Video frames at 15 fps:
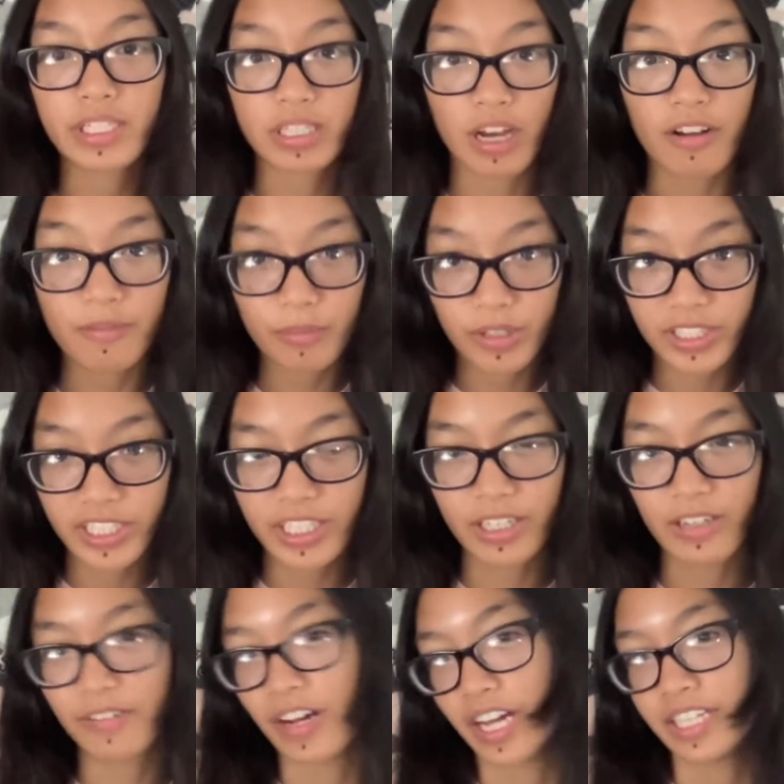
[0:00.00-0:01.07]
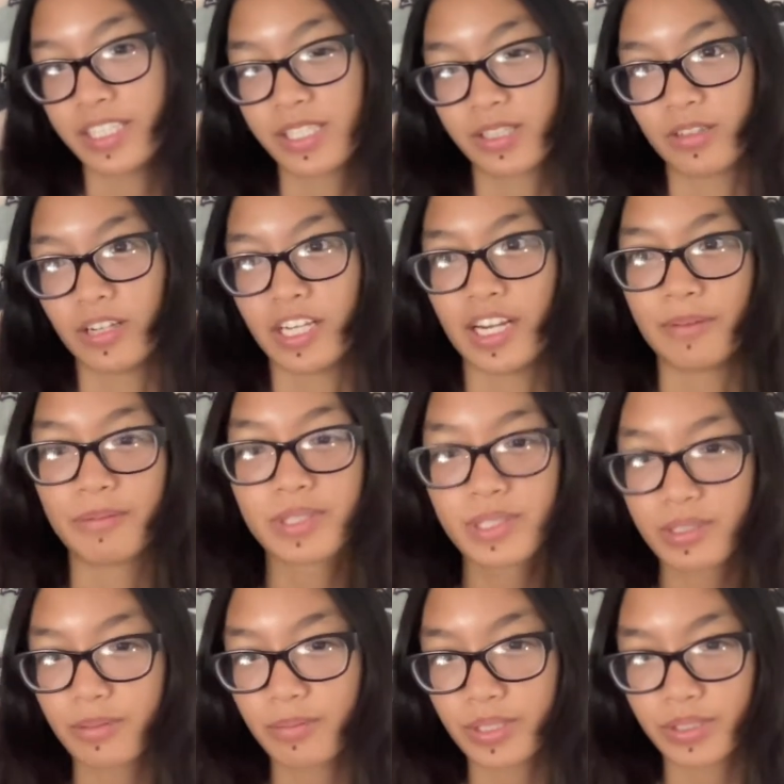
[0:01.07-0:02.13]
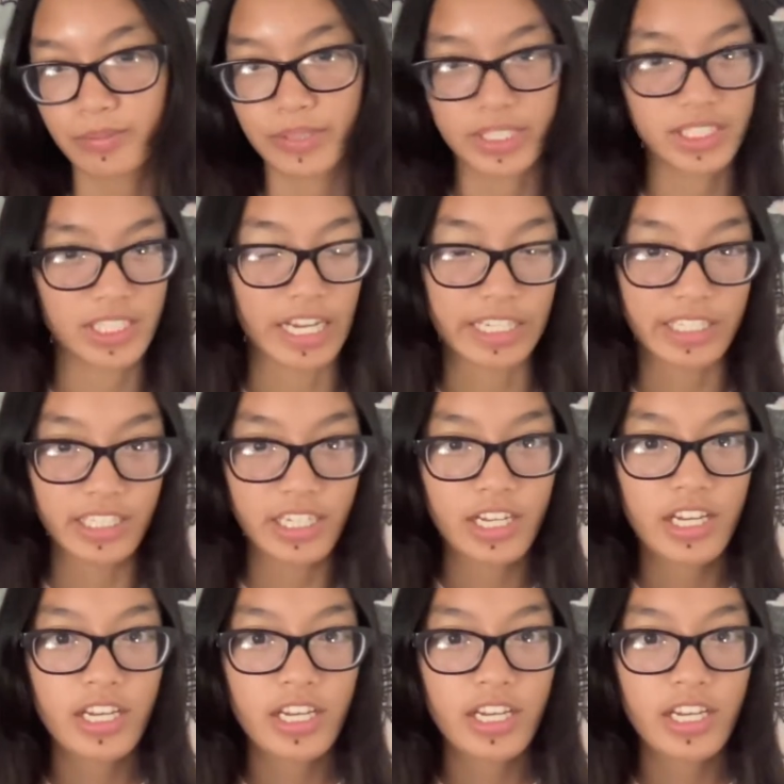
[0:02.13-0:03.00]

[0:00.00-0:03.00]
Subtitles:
sophomore year of high school and I'm super, super excited.